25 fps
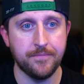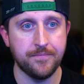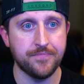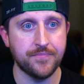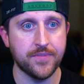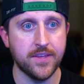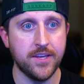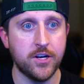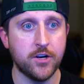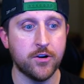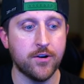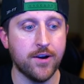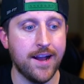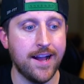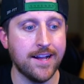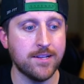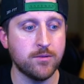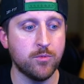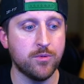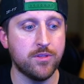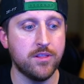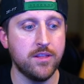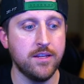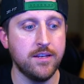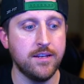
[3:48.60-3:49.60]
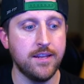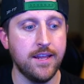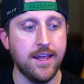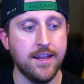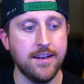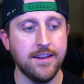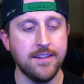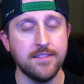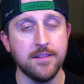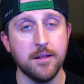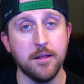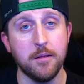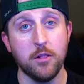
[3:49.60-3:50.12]
interact with it, and
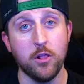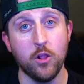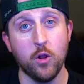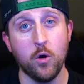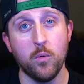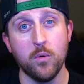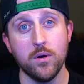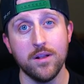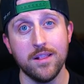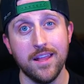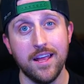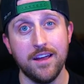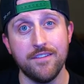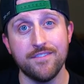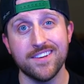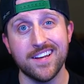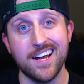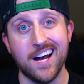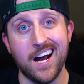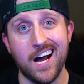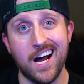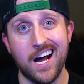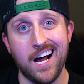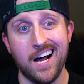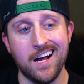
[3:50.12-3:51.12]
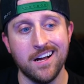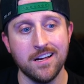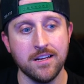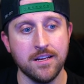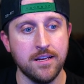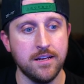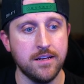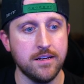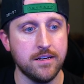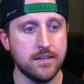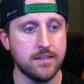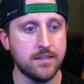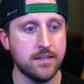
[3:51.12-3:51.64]
in the lower left cog,
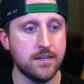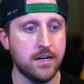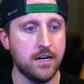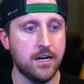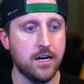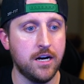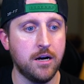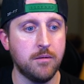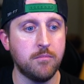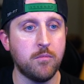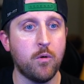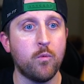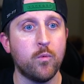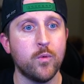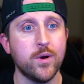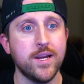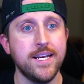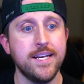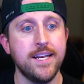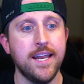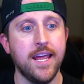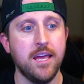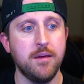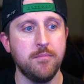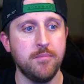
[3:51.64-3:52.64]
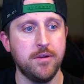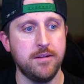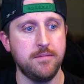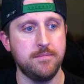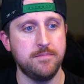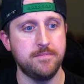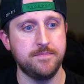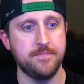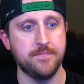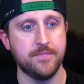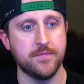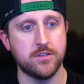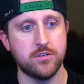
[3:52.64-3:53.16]
um, rename it.
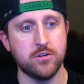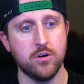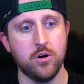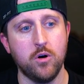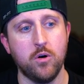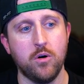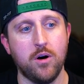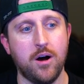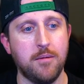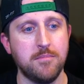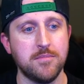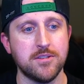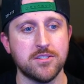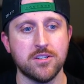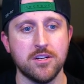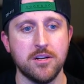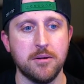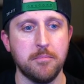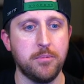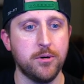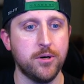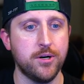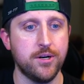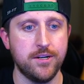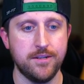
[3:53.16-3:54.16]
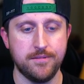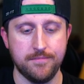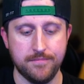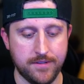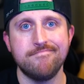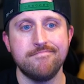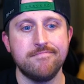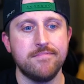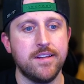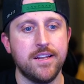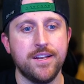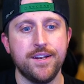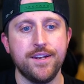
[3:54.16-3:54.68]
So I'm just gonna put
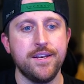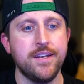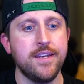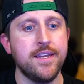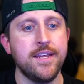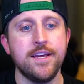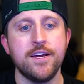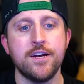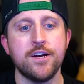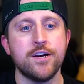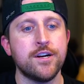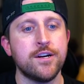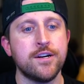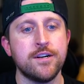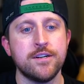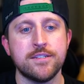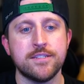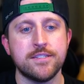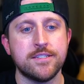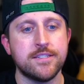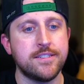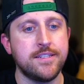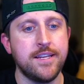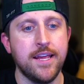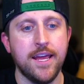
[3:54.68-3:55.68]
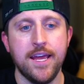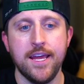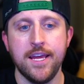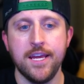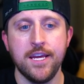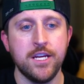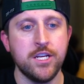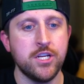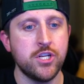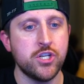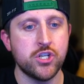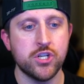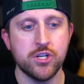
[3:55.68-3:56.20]
near
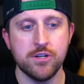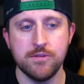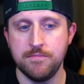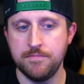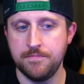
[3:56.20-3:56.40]
stage.